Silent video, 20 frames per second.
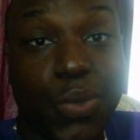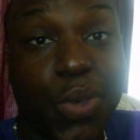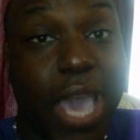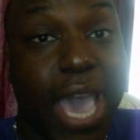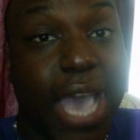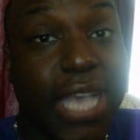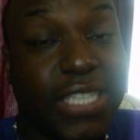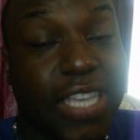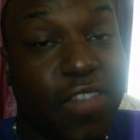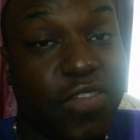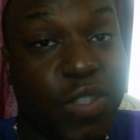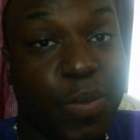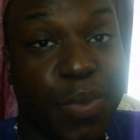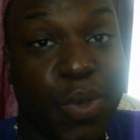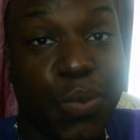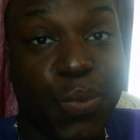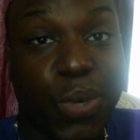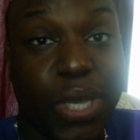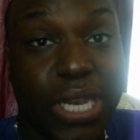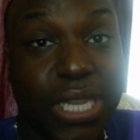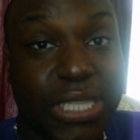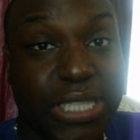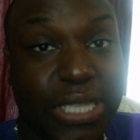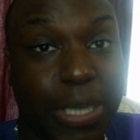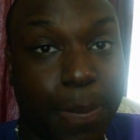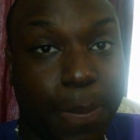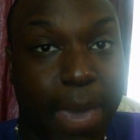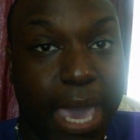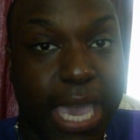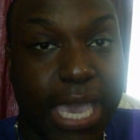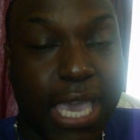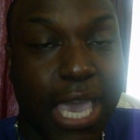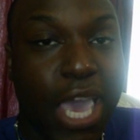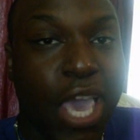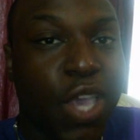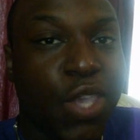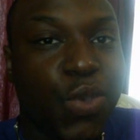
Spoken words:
you guys have to be willing to make.